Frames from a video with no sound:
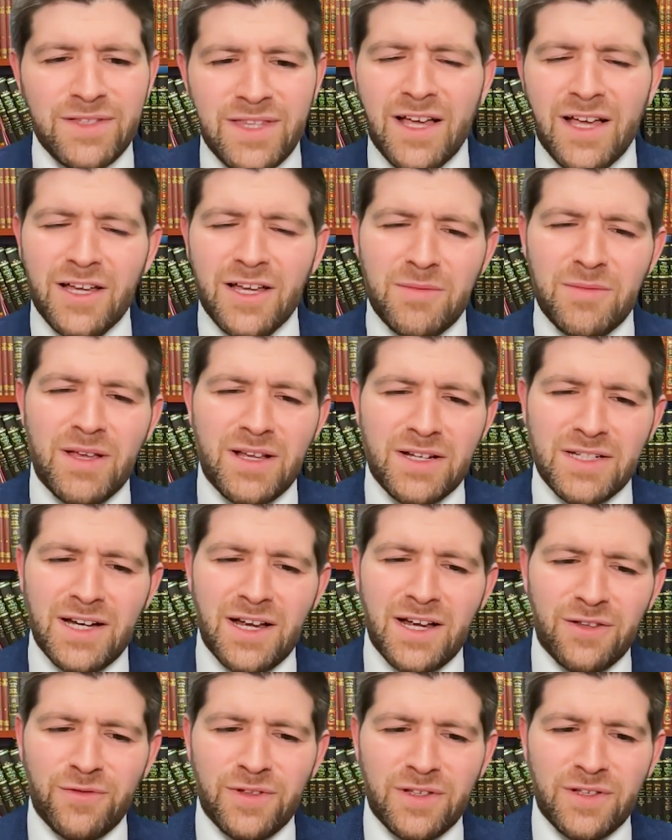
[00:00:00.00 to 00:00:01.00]
that going to make a
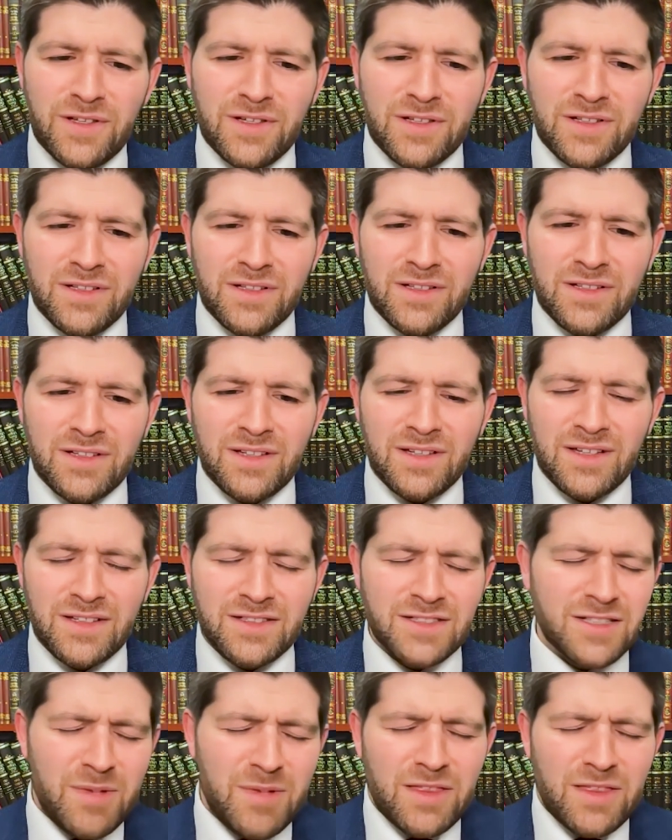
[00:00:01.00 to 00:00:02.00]
child feel?
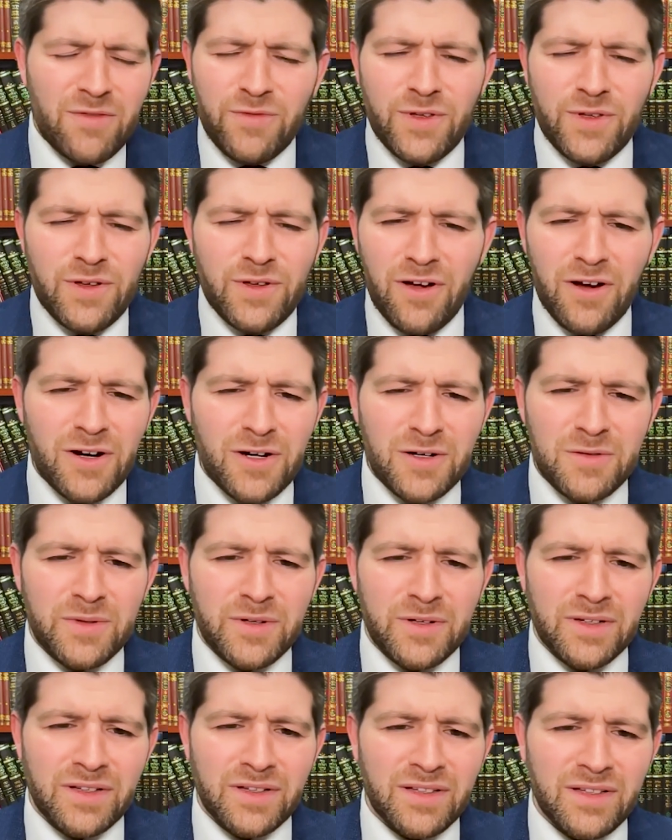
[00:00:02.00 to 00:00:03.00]
It's going to make them feel
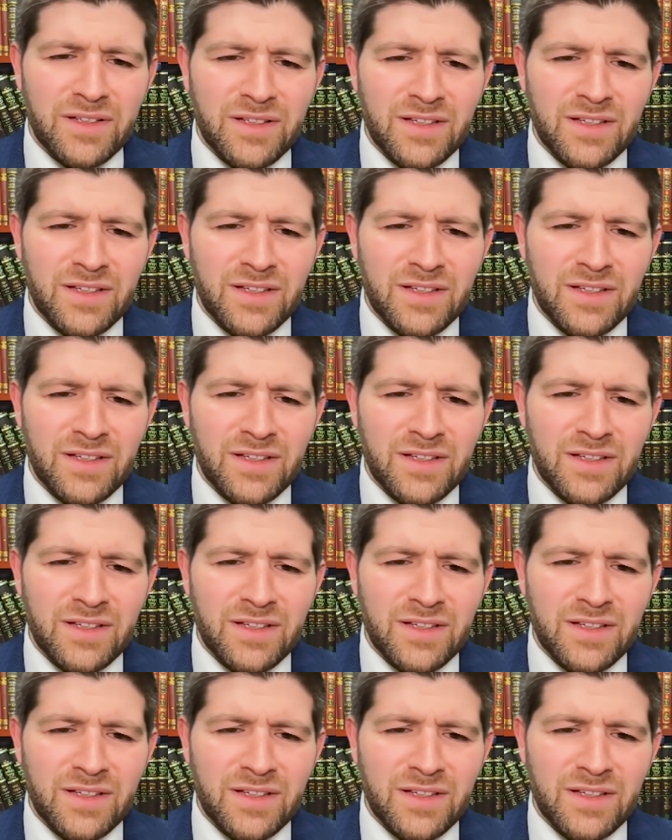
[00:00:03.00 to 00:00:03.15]
horrible.